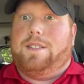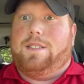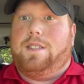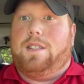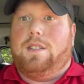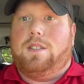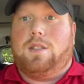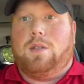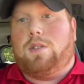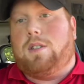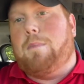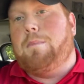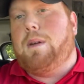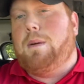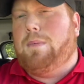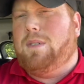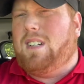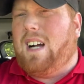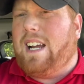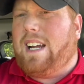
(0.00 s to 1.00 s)
So some
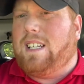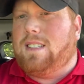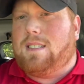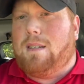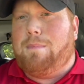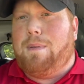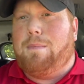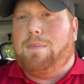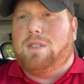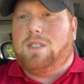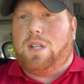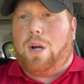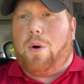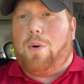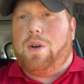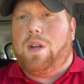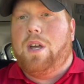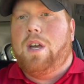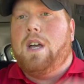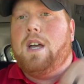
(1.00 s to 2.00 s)
people like it, some people
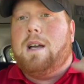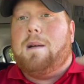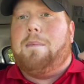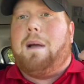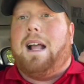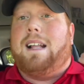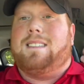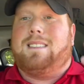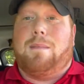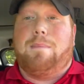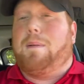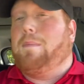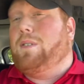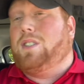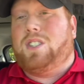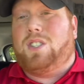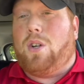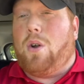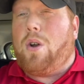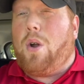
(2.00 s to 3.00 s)
don't, and some people
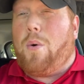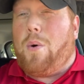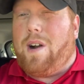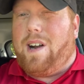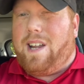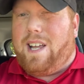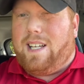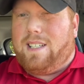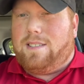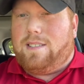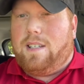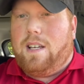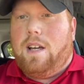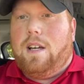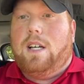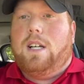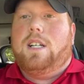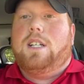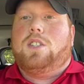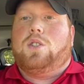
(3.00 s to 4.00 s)
just don't know what it is.
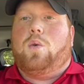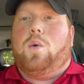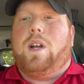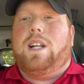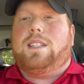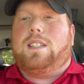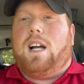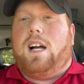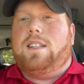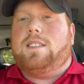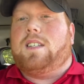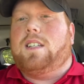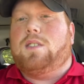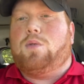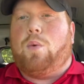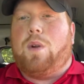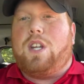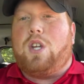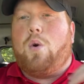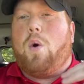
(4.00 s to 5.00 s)
So what it does is
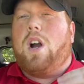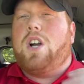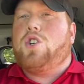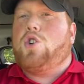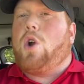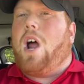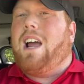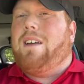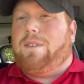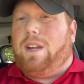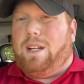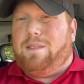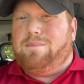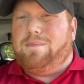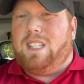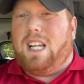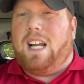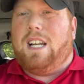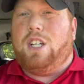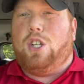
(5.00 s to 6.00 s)
when you are driving
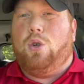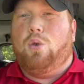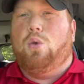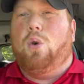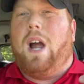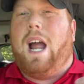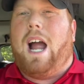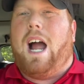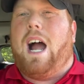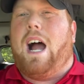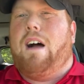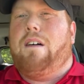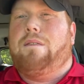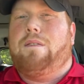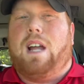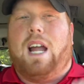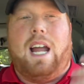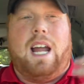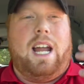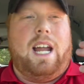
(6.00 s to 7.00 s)
and you have
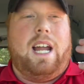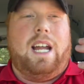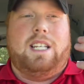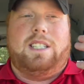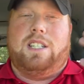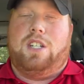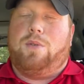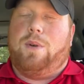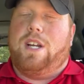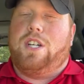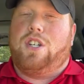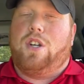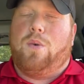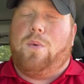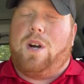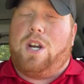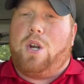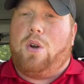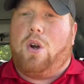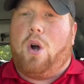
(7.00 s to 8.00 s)
a situation
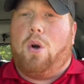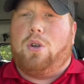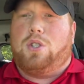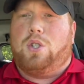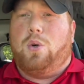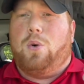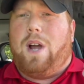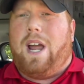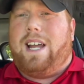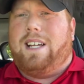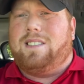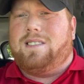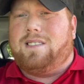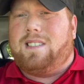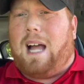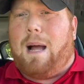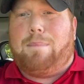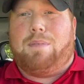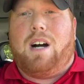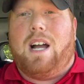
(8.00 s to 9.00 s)
where you go to a
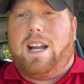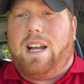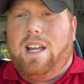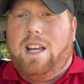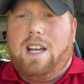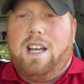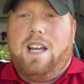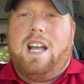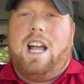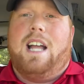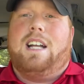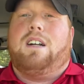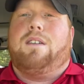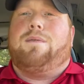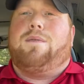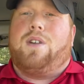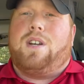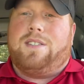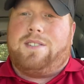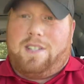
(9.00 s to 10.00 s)
stoplight and your
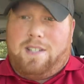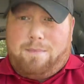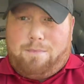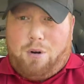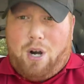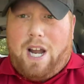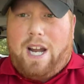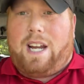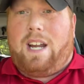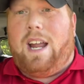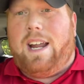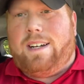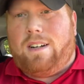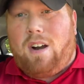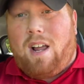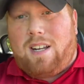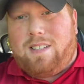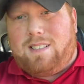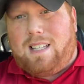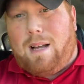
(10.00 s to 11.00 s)
foot is on the brake and you're
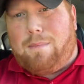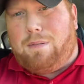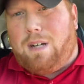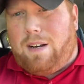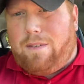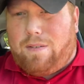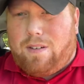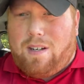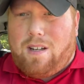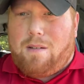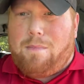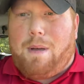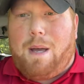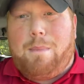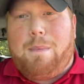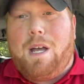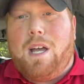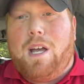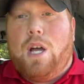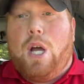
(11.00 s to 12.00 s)
at a stoplight for a little bit,
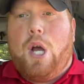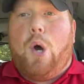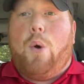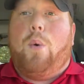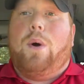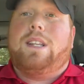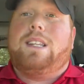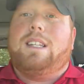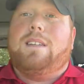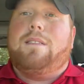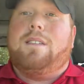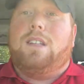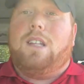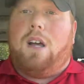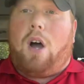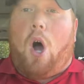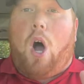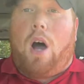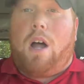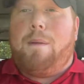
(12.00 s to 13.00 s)
what the
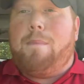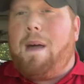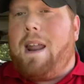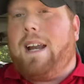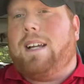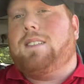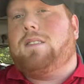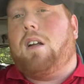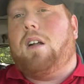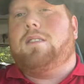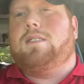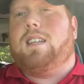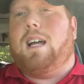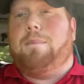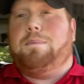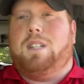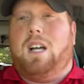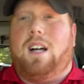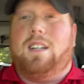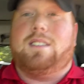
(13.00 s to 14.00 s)
automatic
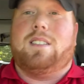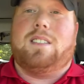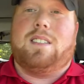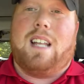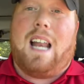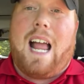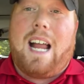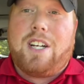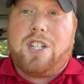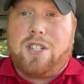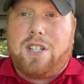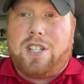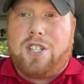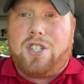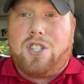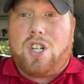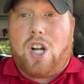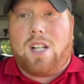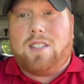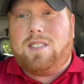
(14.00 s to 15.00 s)
start-stop does is it actually
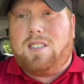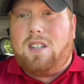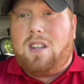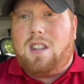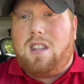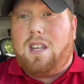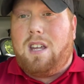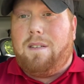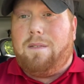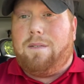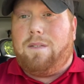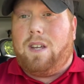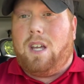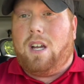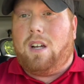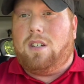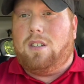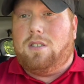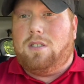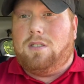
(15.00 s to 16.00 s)
shuts the
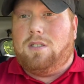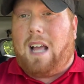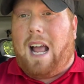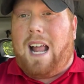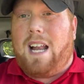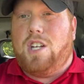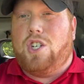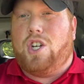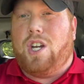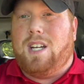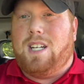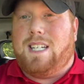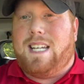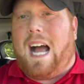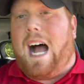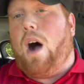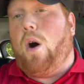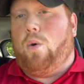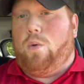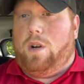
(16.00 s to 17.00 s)
vehicle engine
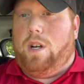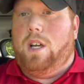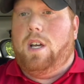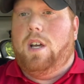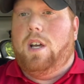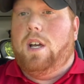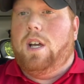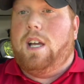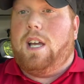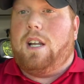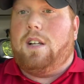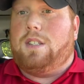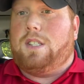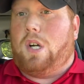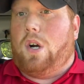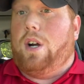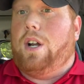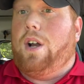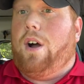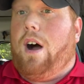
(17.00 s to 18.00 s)
down. It'll
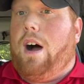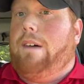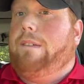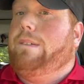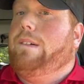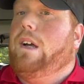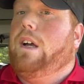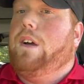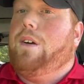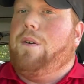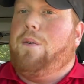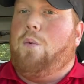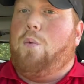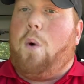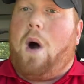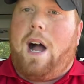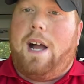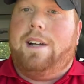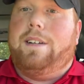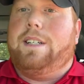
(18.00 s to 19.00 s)
turn it off
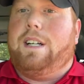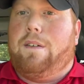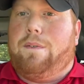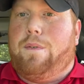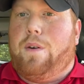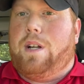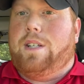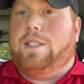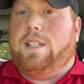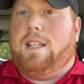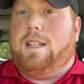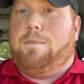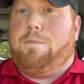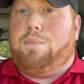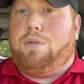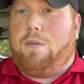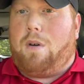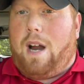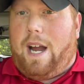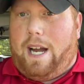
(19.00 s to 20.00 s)
while your foot is on the
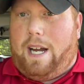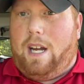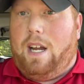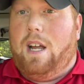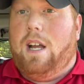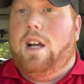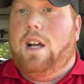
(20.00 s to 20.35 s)
brake.